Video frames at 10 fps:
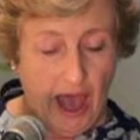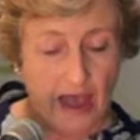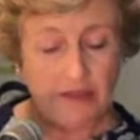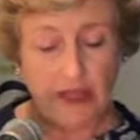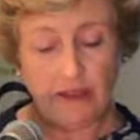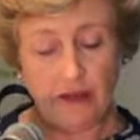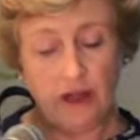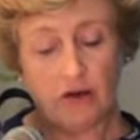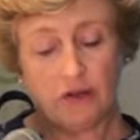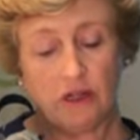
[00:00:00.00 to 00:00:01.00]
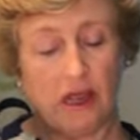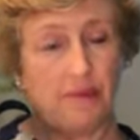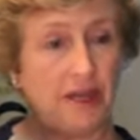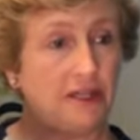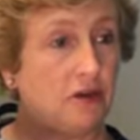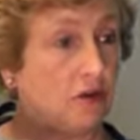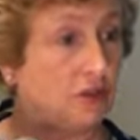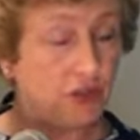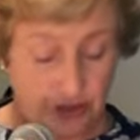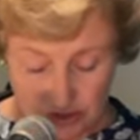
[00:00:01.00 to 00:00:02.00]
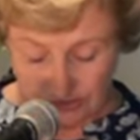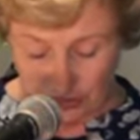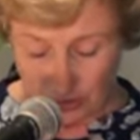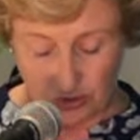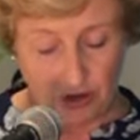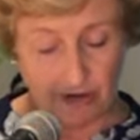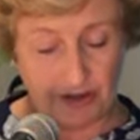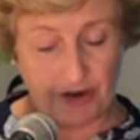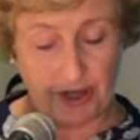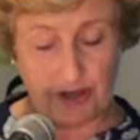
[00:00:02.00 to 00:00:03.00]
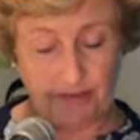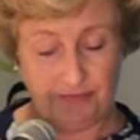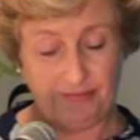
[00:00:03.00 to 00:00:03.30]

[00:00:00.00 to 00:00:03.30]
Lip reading: And then the local climatic conditions, of course, are very